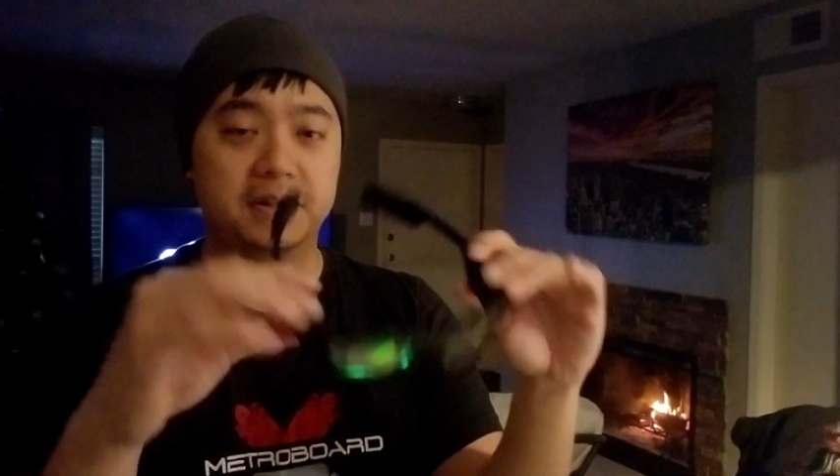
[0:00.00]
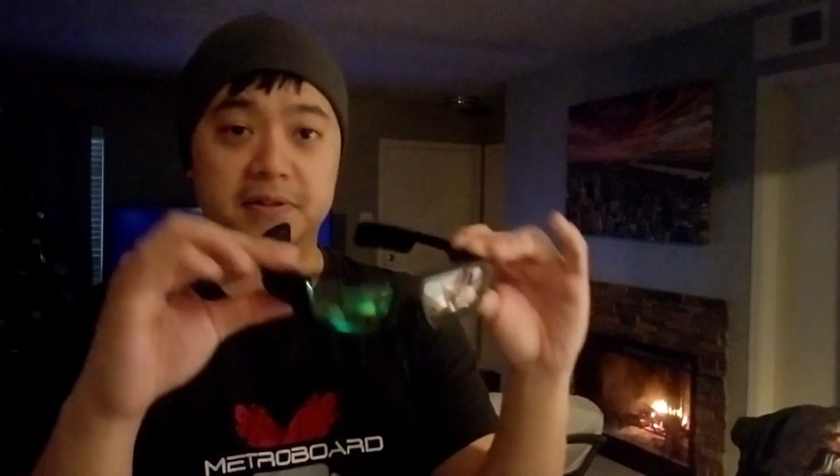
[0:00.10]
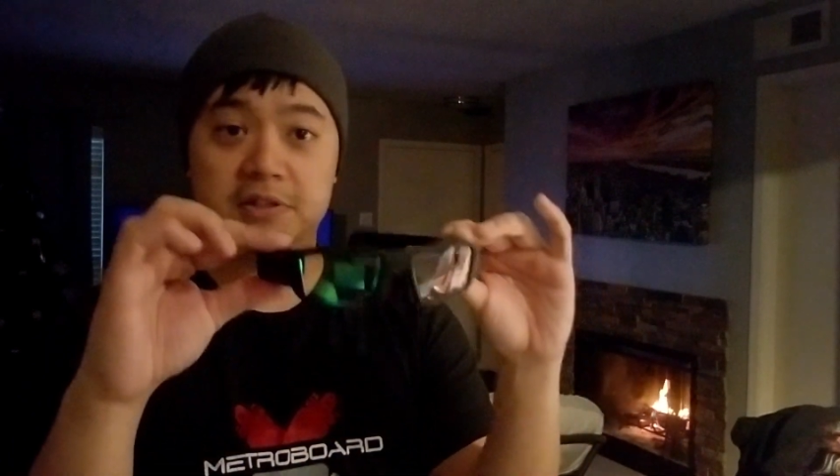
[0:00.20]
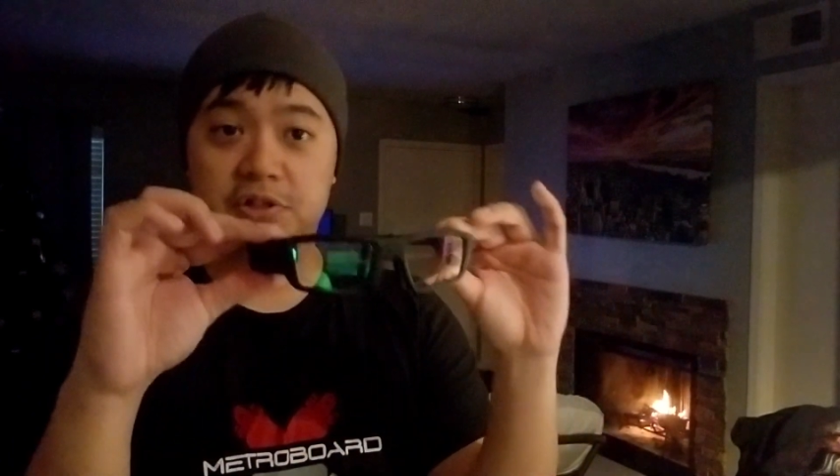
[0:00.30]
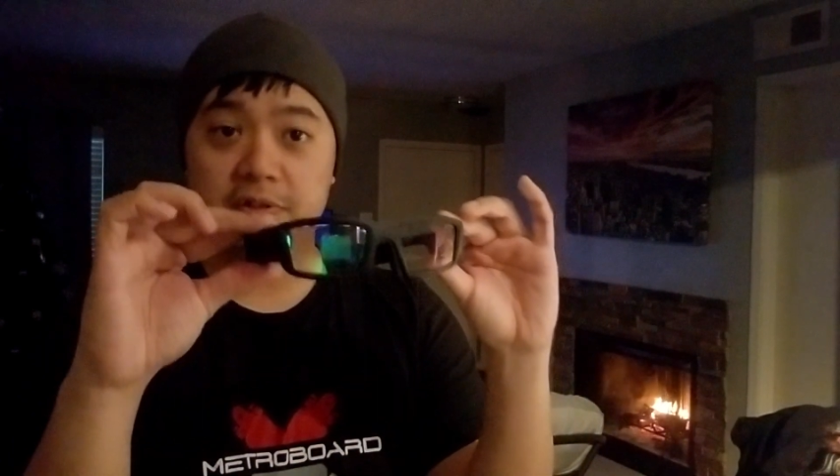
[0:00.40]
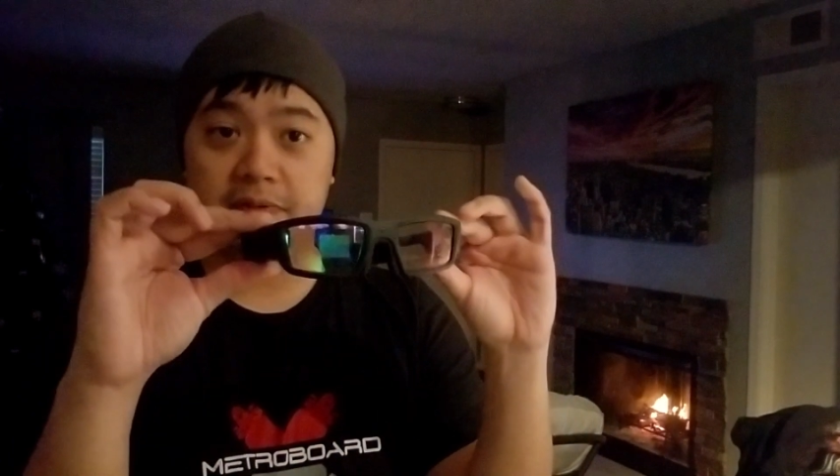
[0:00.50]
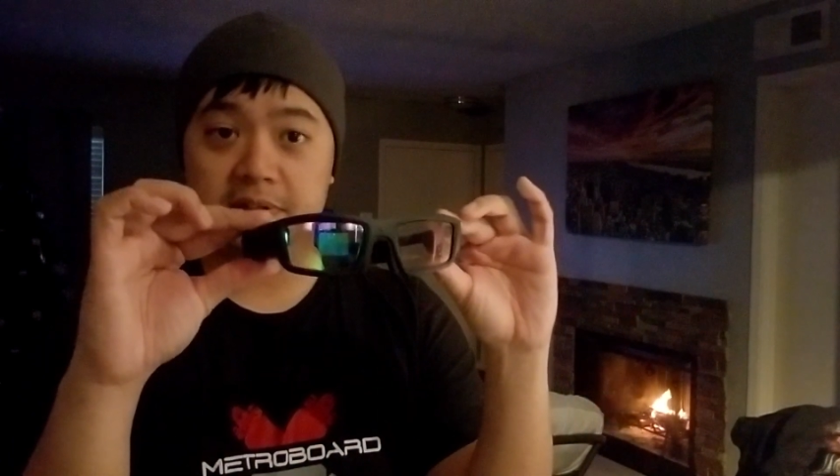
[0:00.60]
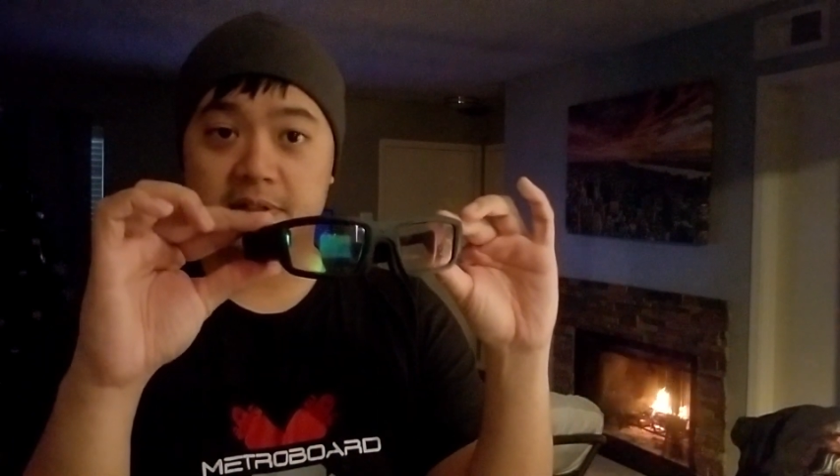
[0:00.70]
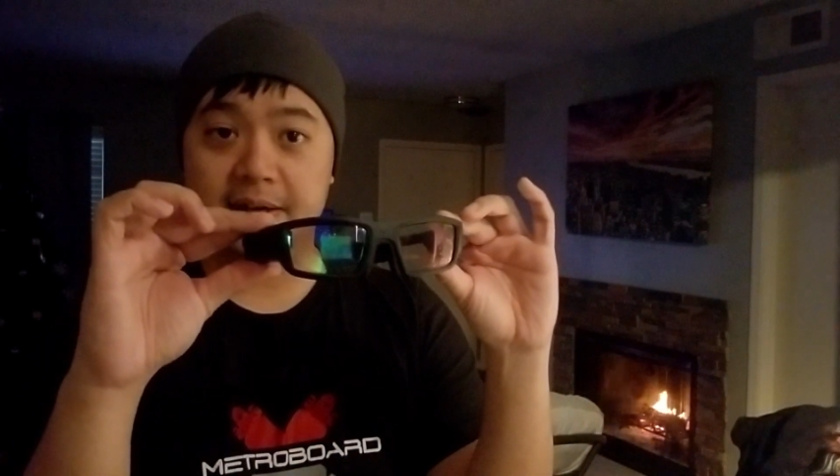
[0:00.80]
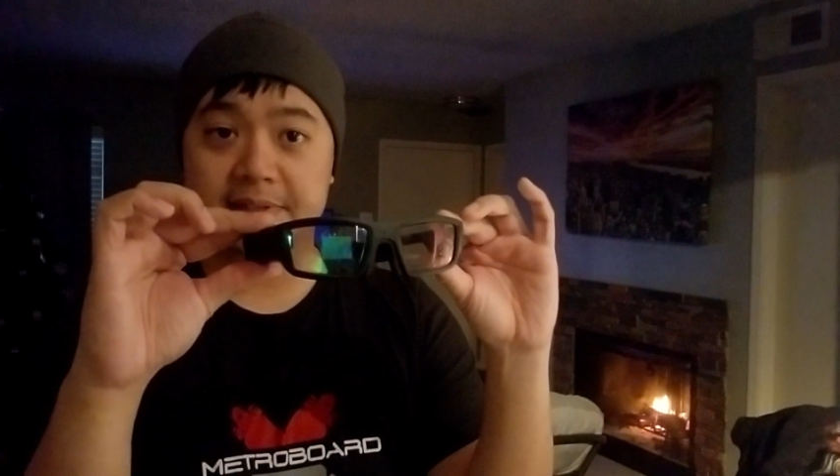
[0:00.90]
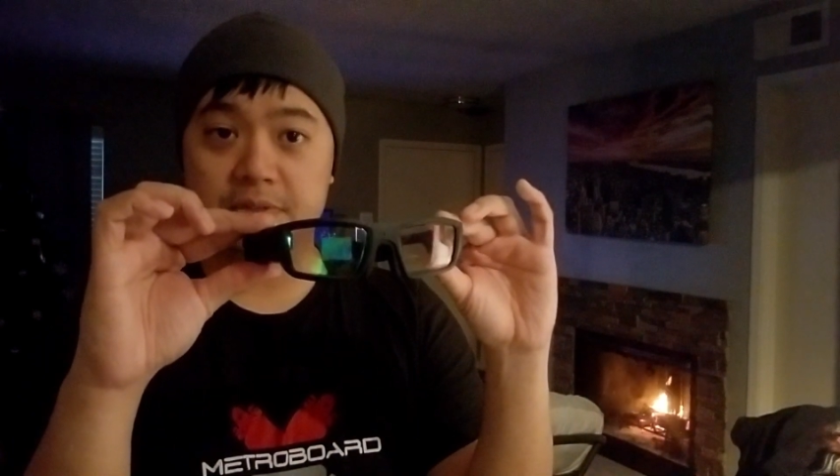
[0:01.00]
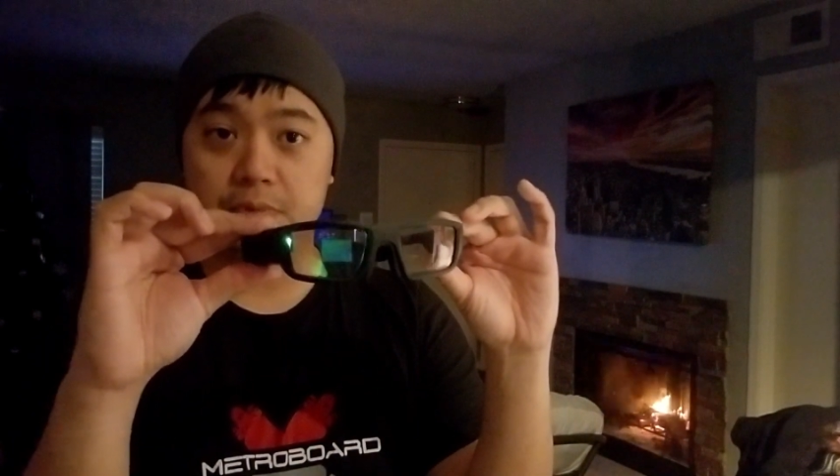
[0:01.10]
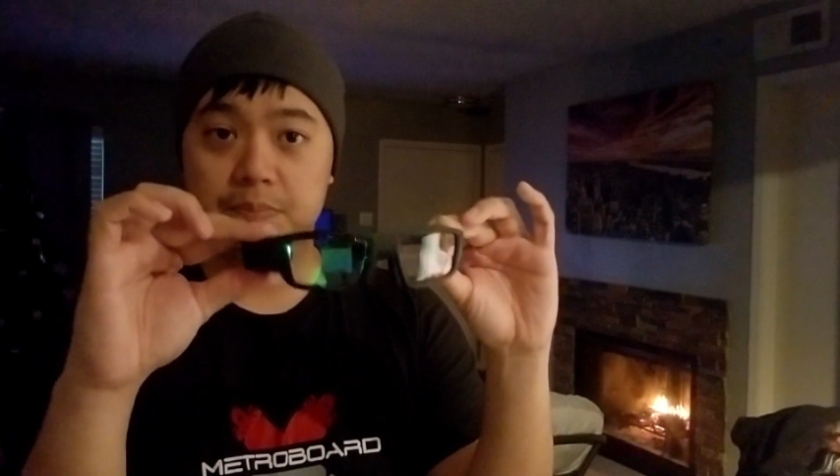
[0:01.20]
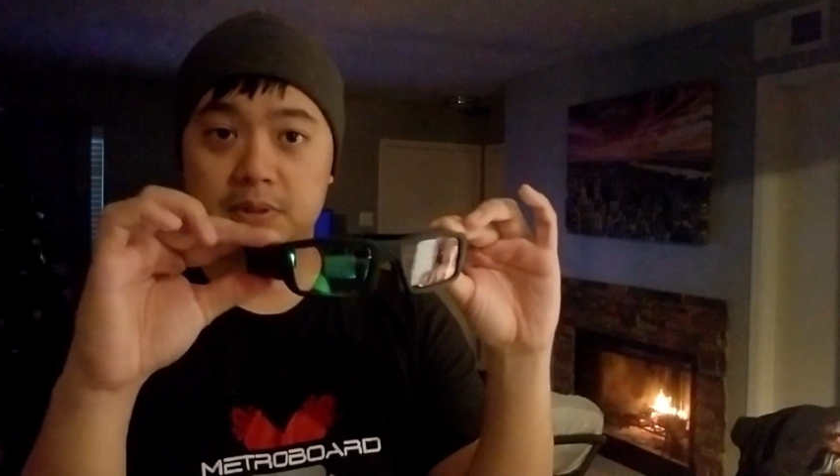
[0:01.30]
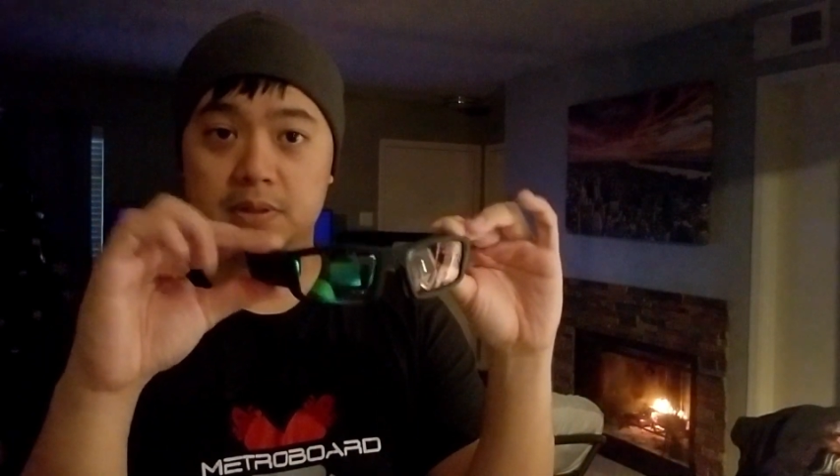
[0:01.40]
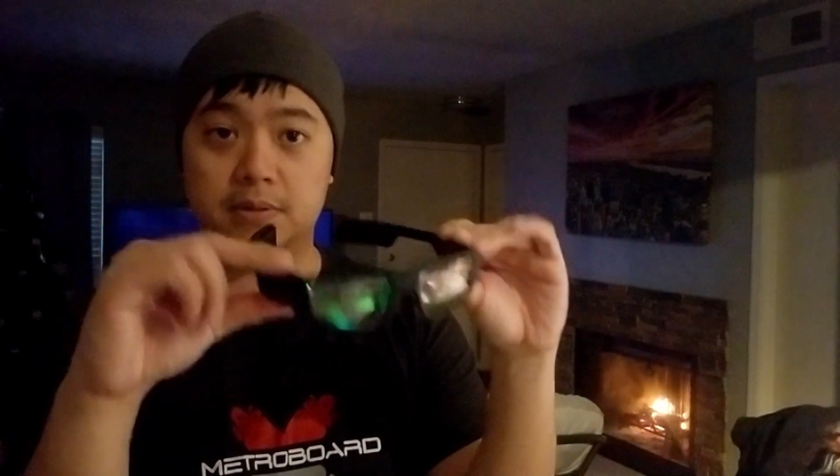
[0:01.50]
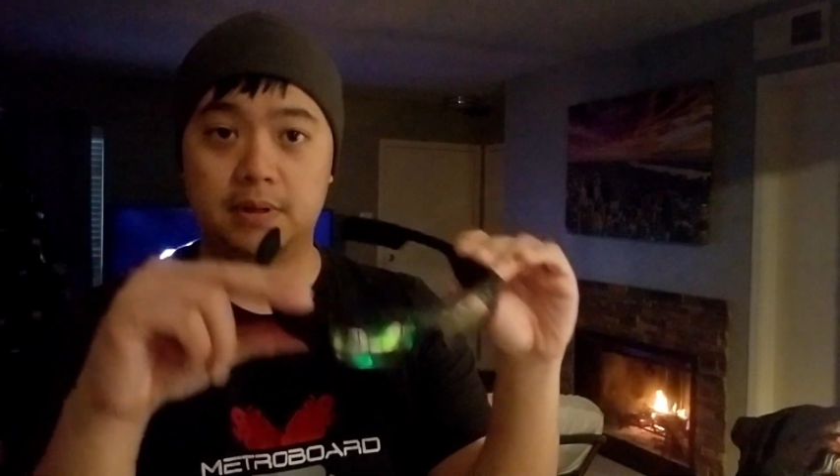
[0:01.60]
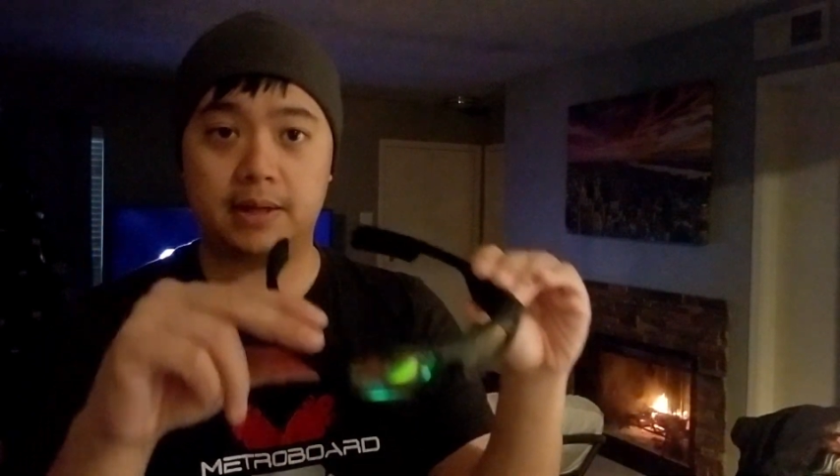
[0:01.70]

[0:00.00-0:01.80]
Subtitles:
condition of these glasses would be.